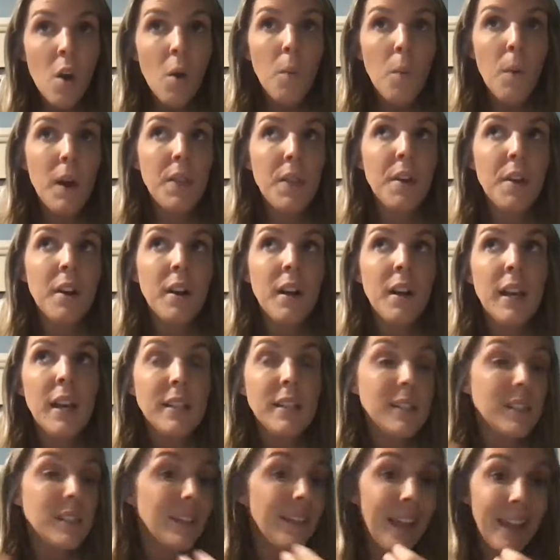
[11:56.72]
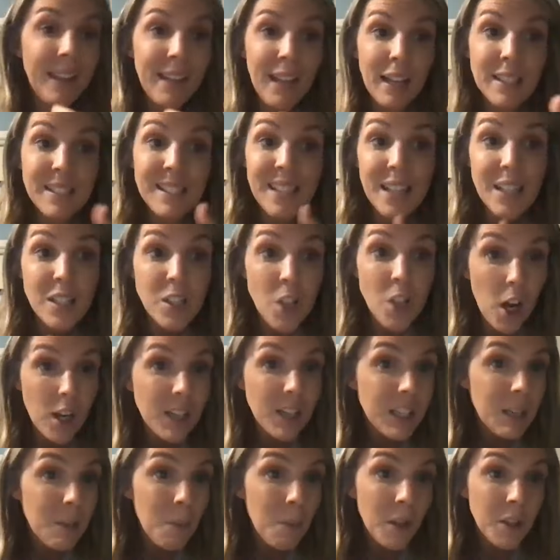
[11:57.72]
whether it's, like I said,
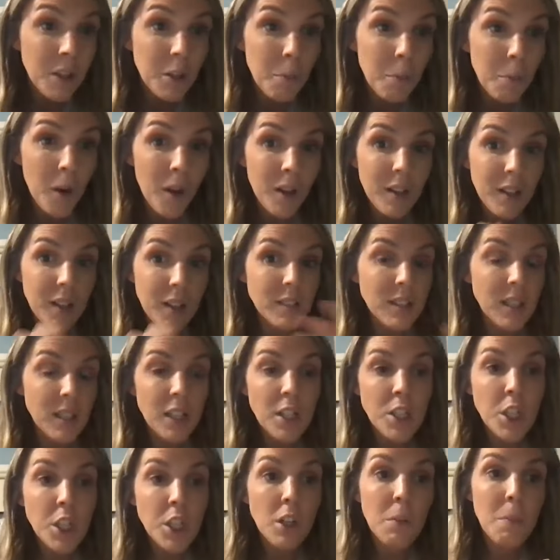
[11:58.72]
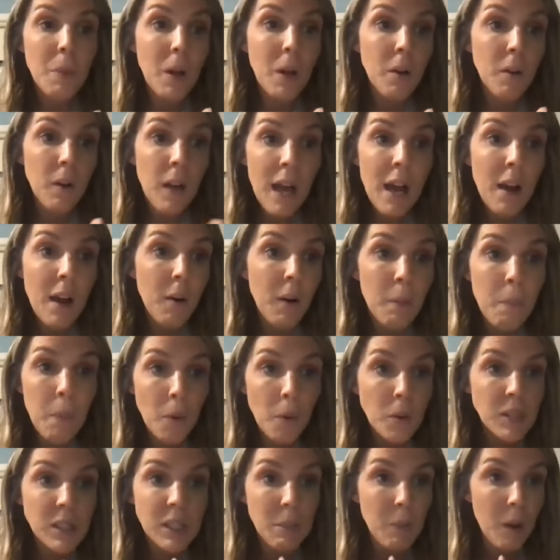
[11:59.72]
talking about the products. I shared about how I
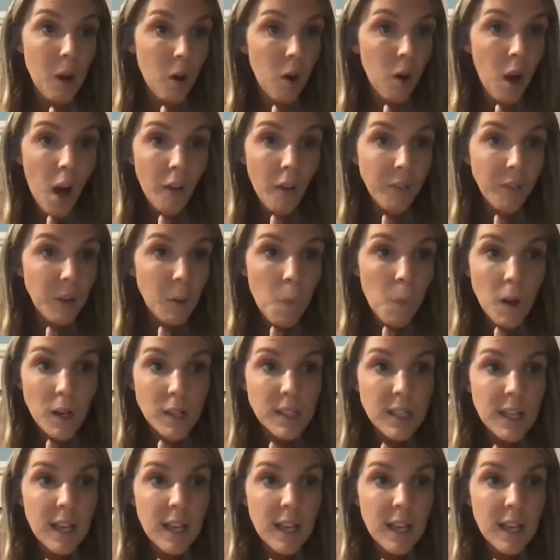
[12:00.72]
posted about coffee one